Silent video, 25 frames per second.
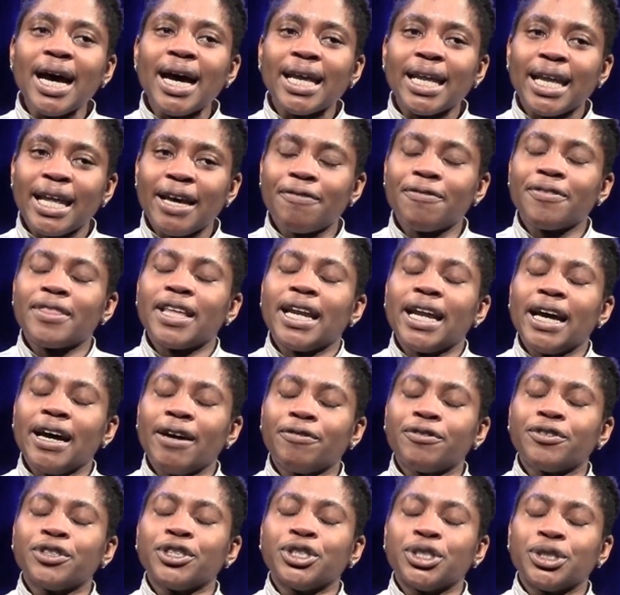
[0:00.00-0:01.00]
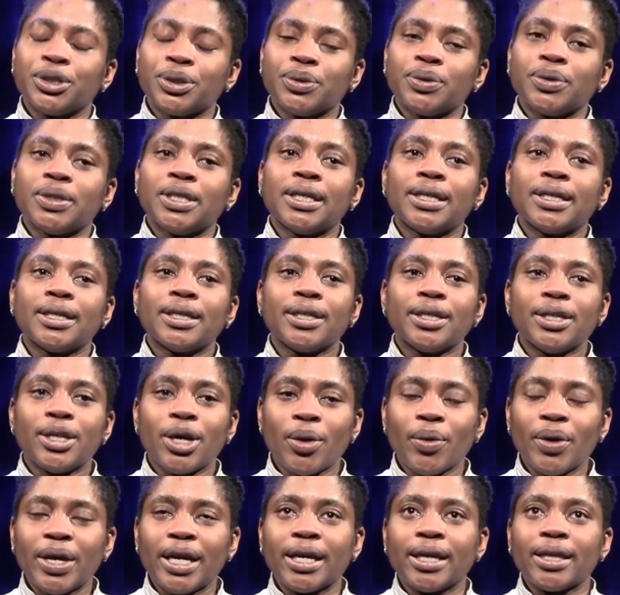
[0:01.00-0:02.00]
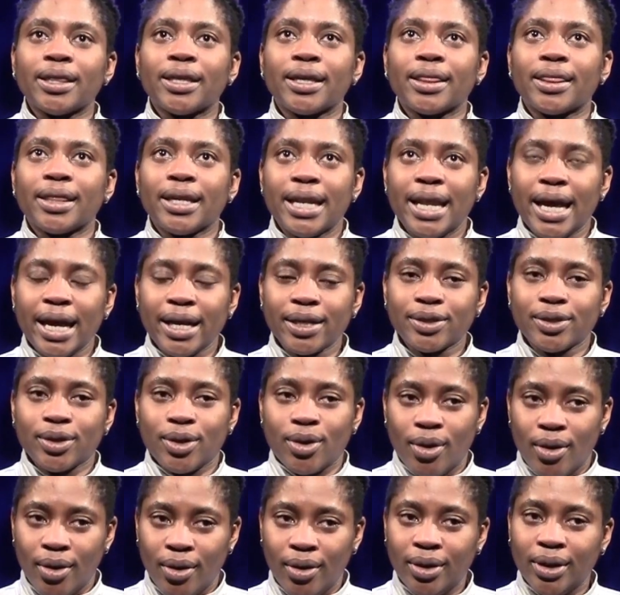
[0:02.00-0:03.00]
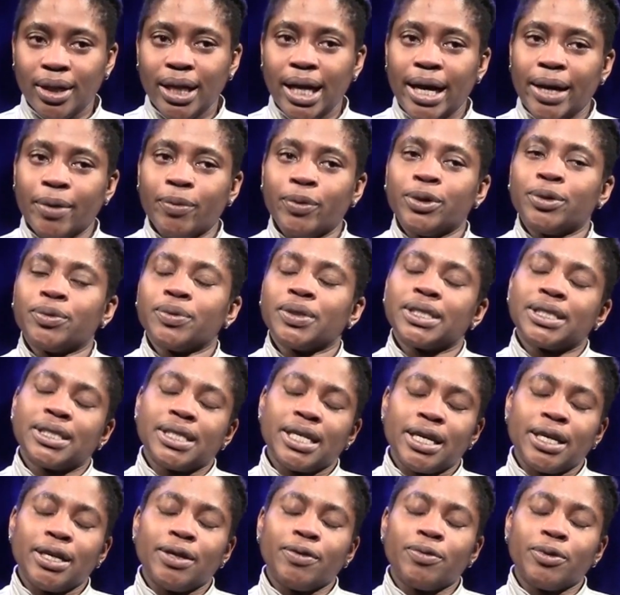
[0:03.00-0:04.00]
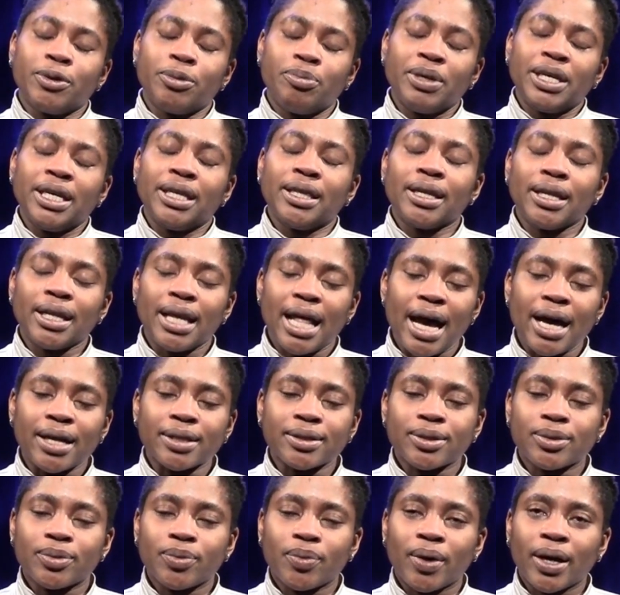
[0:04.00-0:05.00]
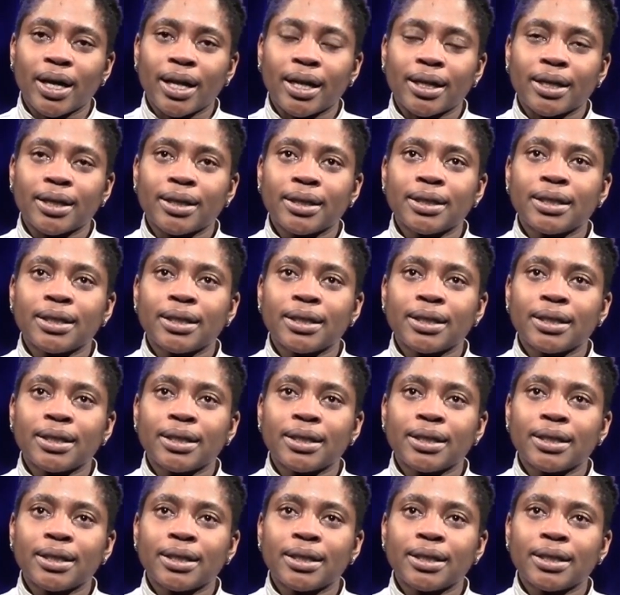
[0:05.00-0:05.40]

I left that afternoon, knowing that the next call I would receive would be the last one.